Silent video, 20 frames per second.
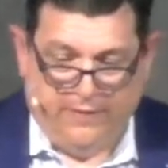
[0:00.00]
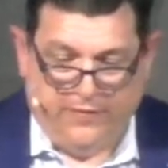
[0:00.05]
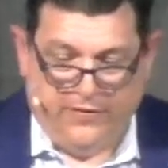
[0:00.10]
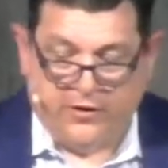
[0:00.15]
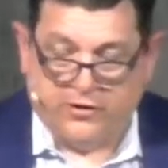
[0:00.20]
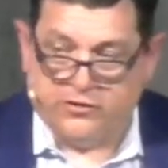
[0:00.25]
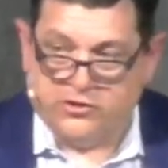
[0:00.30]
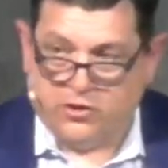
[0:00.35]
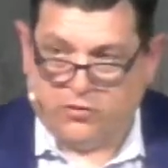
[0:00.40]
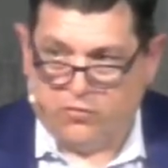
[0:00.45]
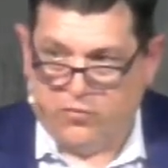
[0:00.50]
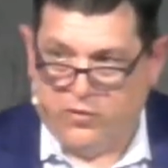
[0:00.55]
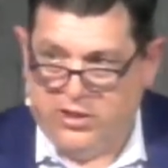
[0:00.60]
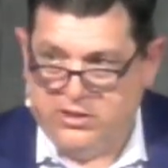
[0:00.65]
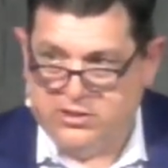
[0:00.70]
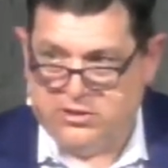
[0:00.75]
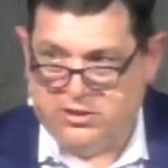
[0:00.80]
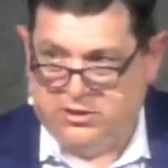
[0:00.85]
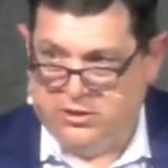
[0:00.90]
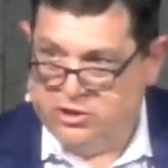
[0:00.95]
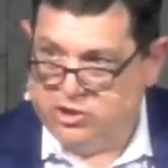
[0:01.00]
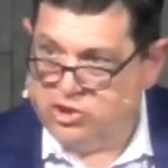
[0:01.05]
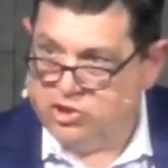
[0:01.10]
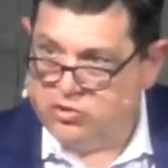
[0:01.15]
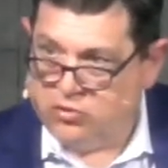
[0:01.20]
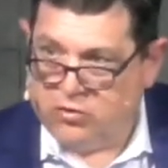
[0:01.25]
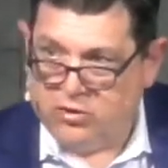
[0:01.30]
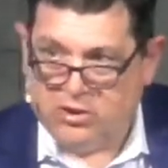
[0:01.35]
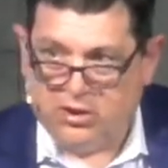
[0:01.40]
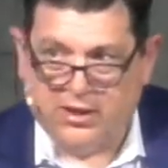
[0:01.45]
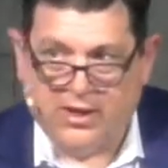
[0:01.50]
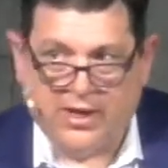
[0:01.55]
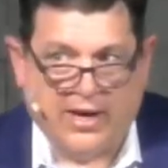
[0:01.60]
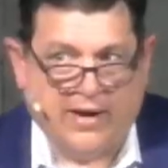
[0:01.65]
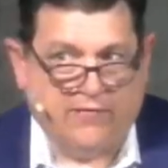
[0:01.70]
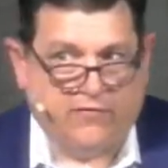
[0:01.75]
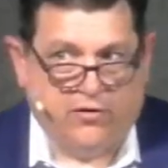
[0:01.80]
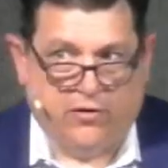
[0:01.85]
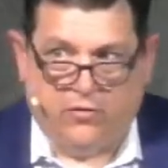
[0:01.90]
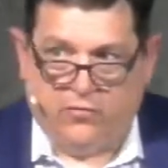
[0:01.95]
There's a reason that shortly
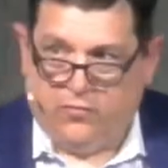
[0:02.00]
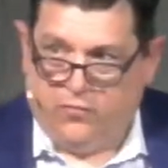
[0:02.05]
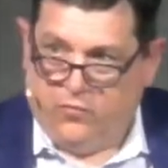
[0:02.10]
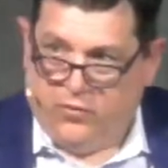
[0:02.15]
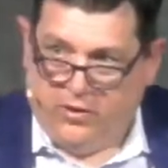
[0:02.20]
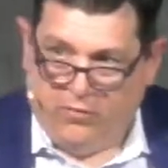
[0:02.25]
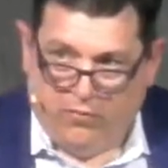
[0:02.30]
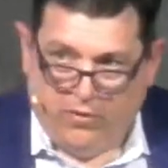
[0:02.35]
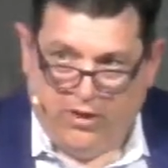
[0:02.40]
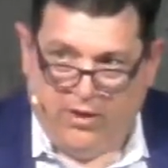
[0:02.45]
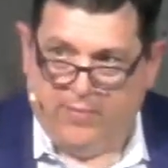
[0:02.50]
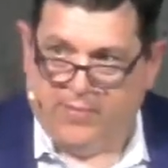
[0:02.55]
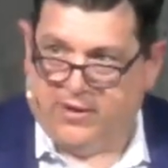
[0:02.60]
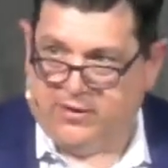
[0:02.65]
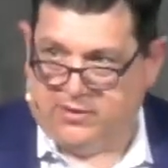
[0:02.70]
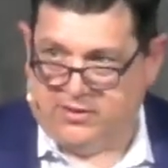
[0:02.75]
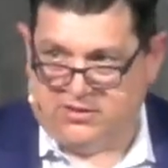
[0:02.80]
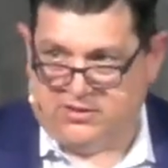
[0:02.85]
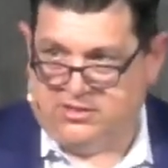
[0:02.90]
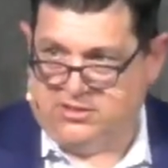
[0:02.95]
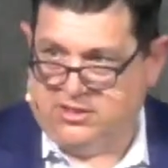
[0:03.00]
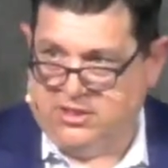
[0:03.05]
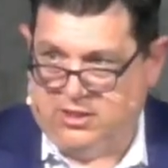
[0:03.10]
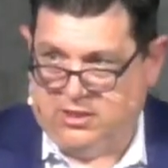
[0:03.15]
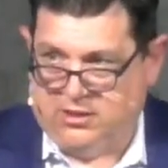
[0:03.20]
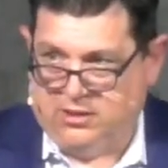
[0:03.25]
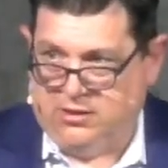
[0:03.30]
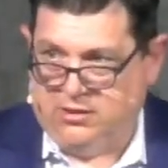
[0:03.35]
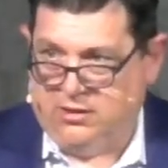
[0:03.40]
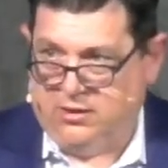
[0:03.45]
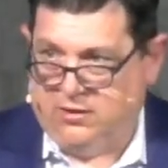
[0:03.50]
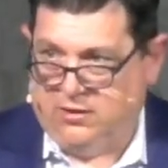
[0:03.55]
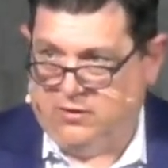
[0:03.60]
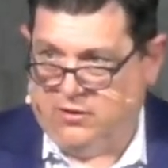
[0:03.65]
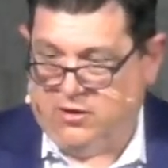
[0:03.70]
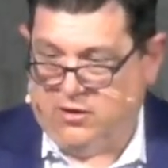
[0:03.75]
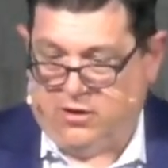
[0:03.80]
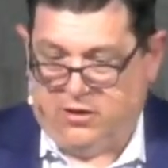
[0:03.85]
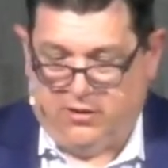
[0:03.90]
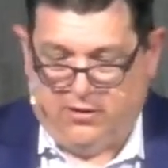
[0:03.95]
after we read about the sin in the
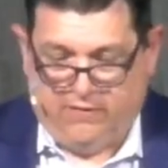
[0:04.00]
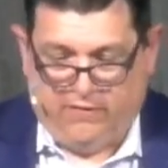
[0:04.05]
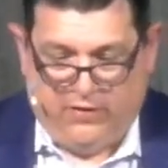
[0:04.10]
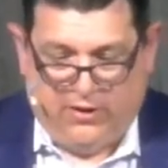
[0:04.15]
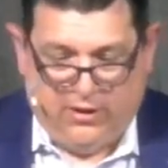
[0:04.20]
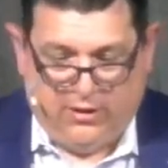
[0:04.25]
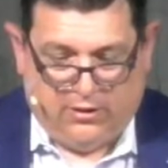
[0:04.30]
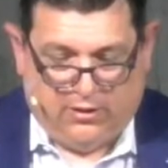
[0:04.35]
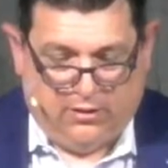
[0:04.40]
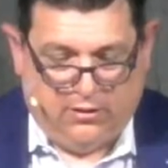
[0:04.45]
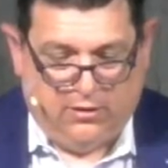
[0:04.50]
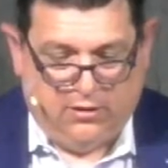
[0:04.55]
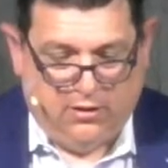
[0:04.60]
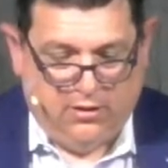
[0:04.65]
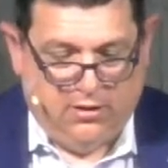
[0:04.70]
Garden of Eden,